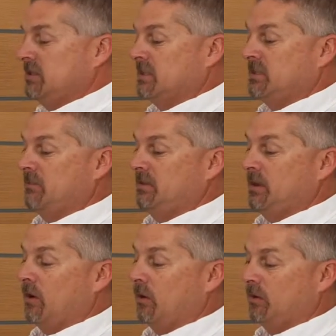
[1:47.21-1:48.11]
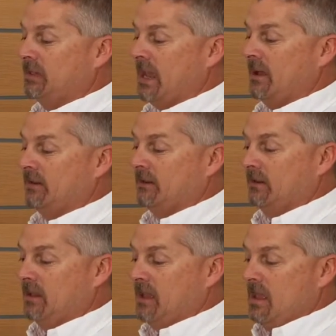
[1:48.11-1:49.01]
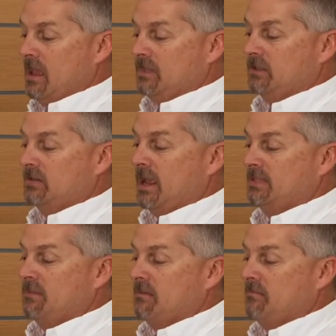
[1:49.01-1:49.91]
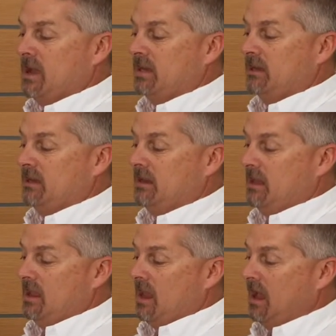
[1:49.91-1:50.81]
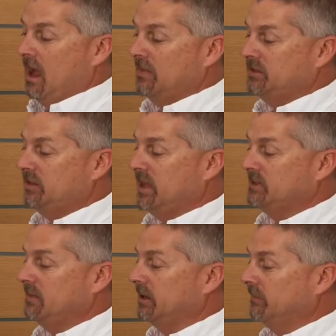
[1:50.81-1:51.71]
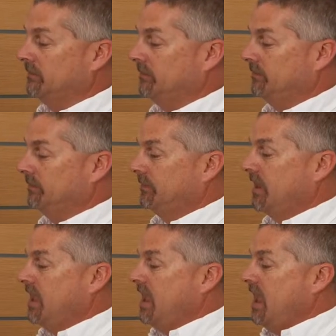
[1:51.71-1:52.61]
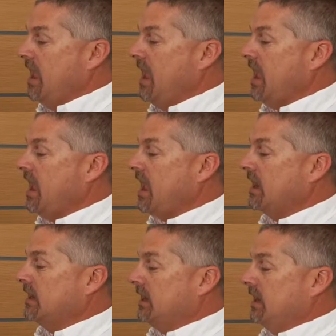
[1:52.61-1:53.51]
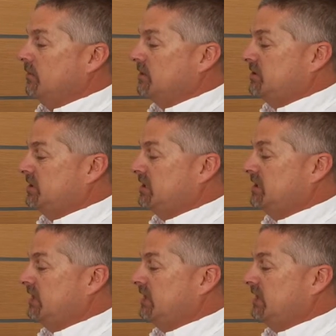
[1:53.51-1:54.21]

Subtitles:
you can simply hold down the transmit button on the transmitter and it will send a